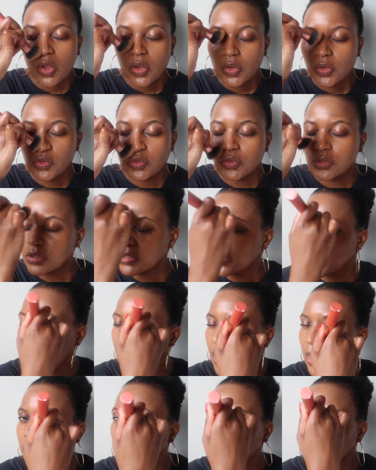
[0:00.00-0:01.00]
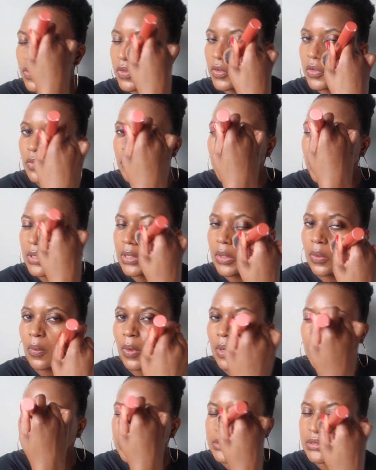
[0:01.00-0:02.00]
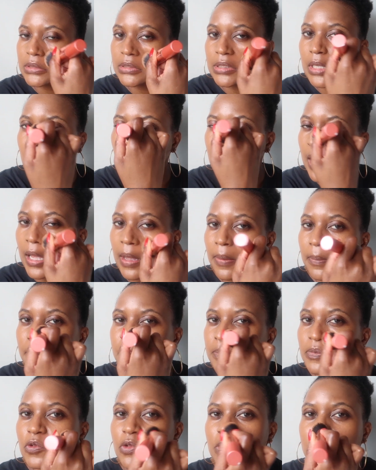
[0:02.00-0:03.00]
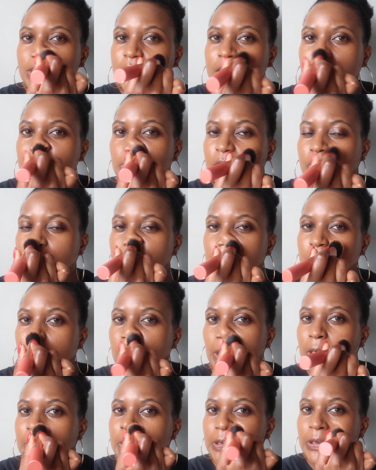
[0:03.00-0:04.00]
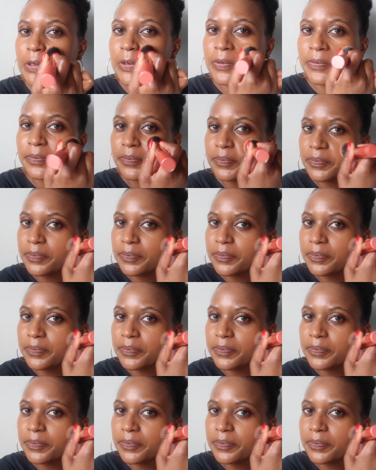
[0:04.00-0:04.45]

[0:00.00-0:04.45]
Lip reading: you decide whether you really want to stick to this or not, you know.